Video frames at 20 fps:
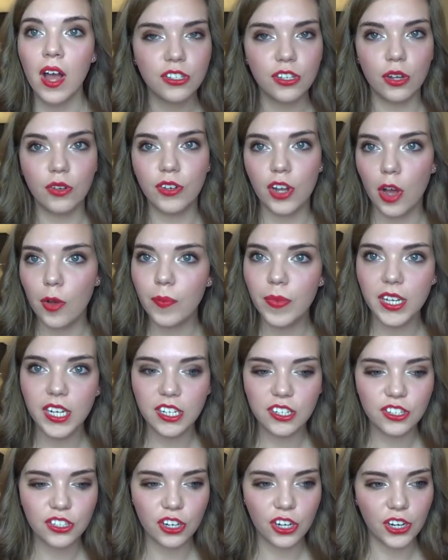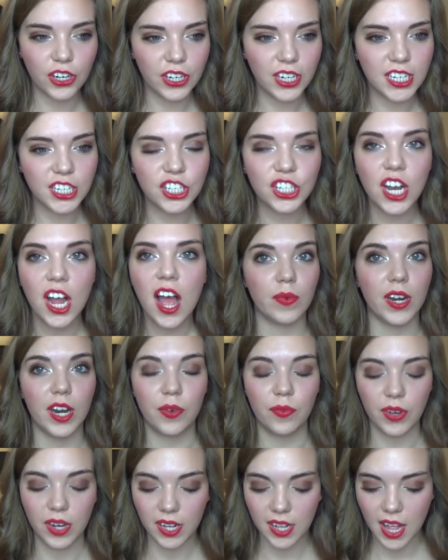So don't be discouraged. When I
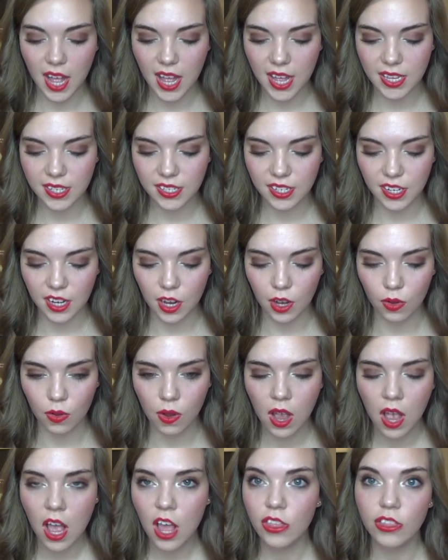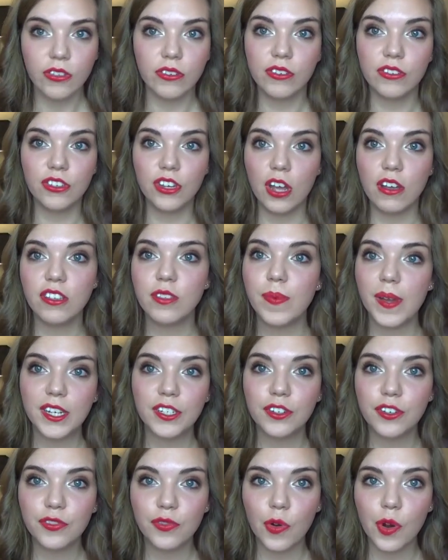realize, you know, there's no
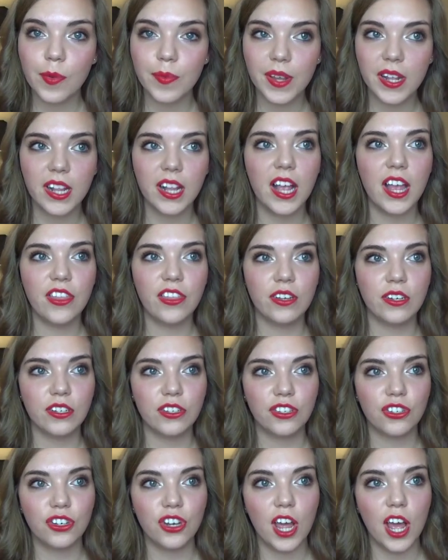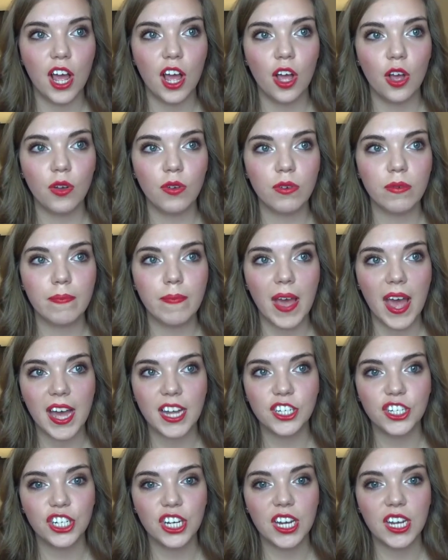special formula, there's no
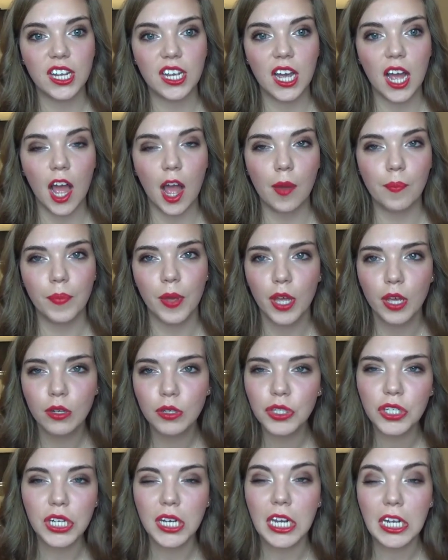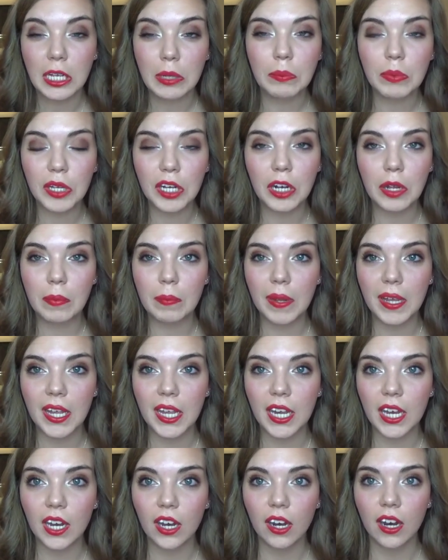magic potion I can put on my
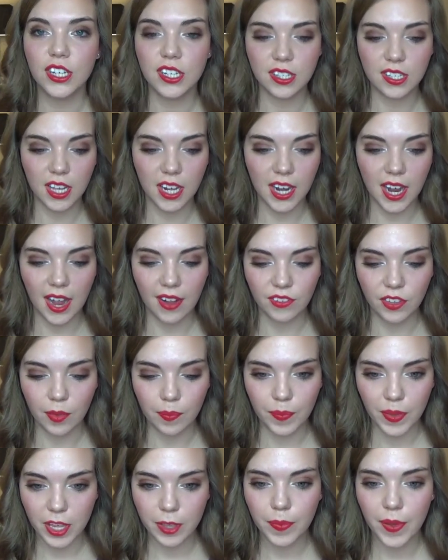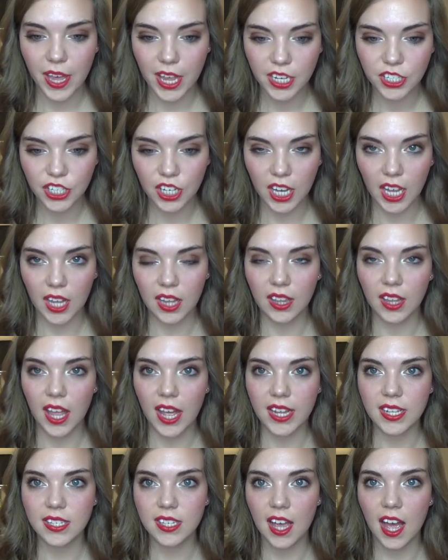hair, just gonna have to be patient,
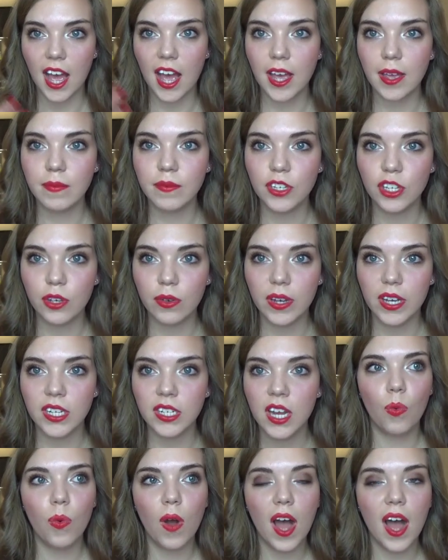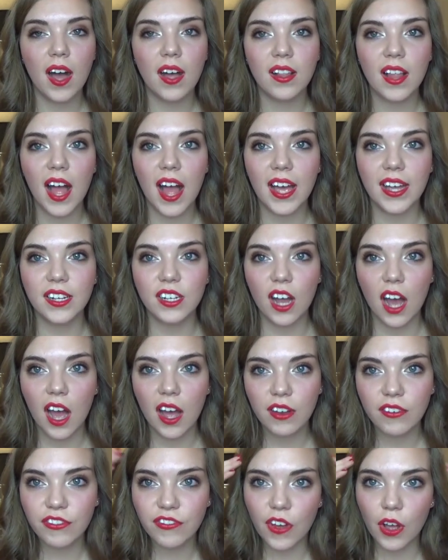let time do it. While I
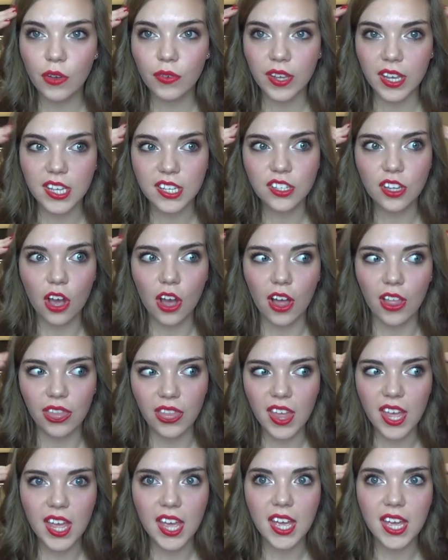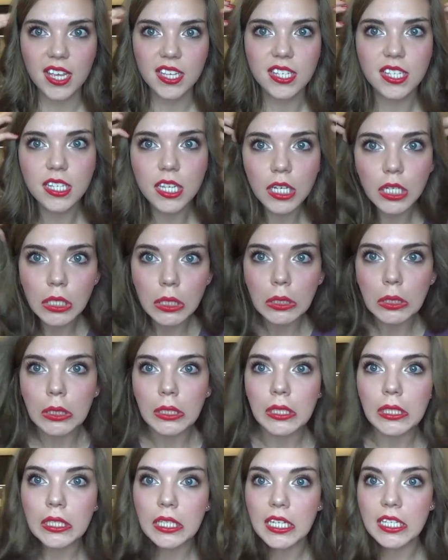not focus on this
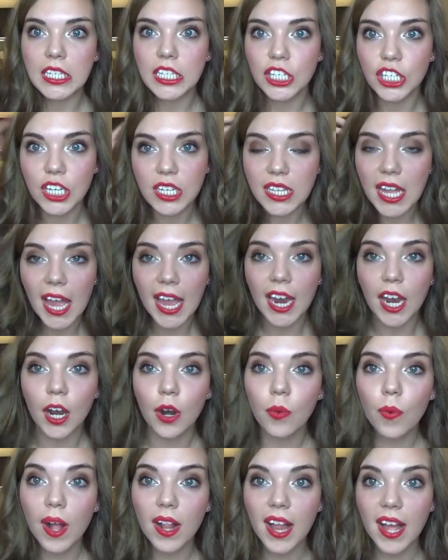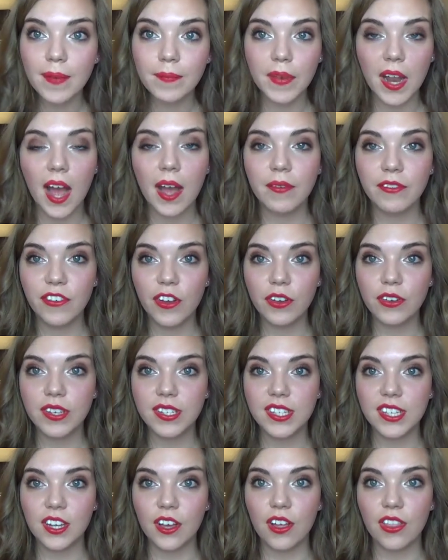is just hair, while I'm not
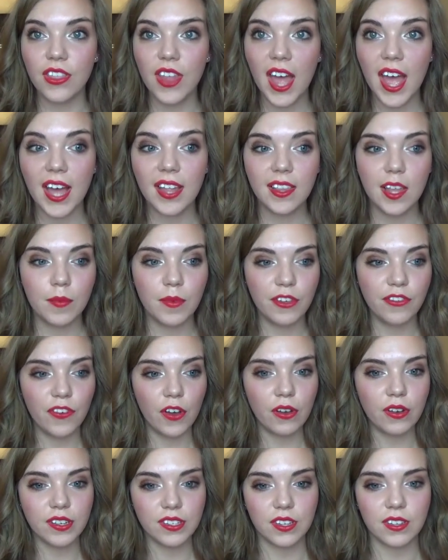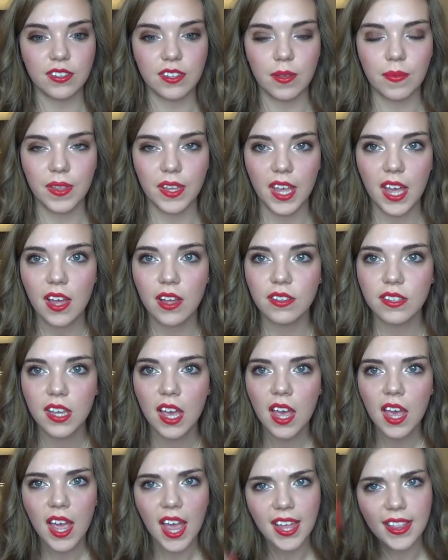focusing on that, let me focus on something else,
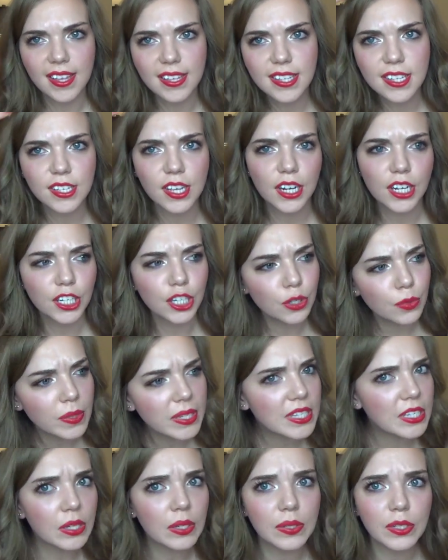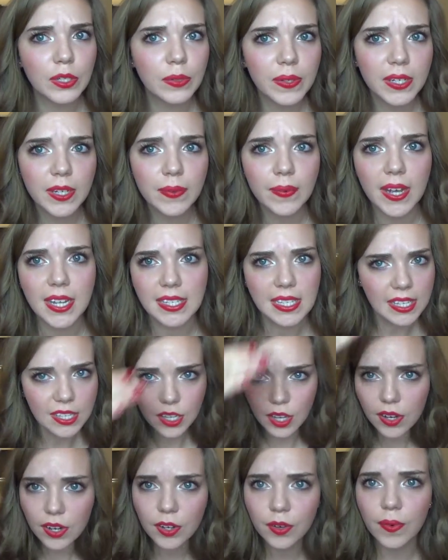and this is gonna do what it's gonna do anyways. It's
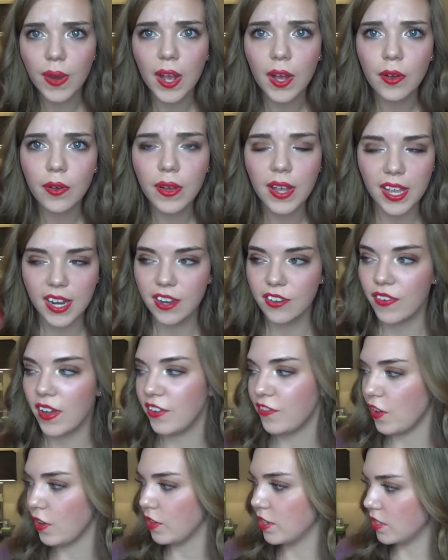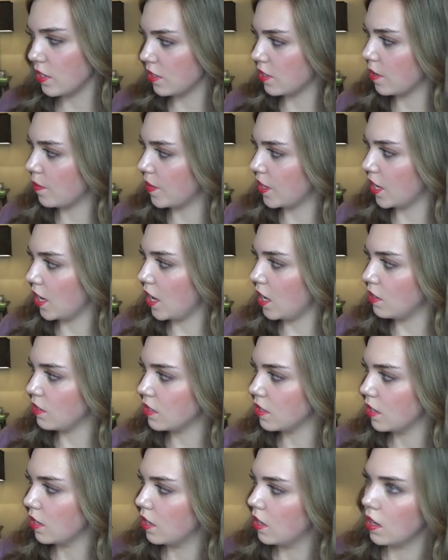gonna grow, and if I focus on something
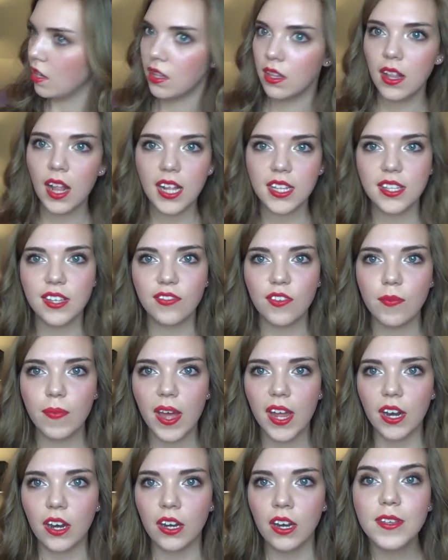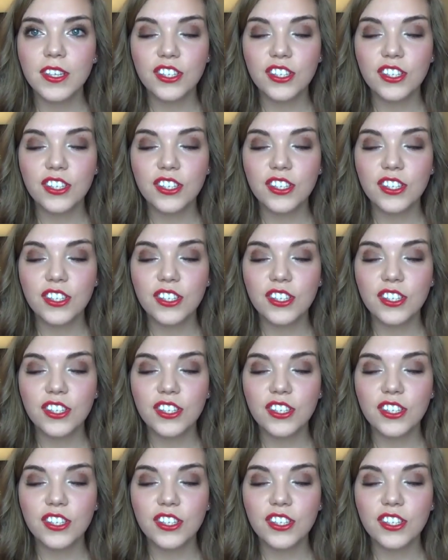else, that's even better.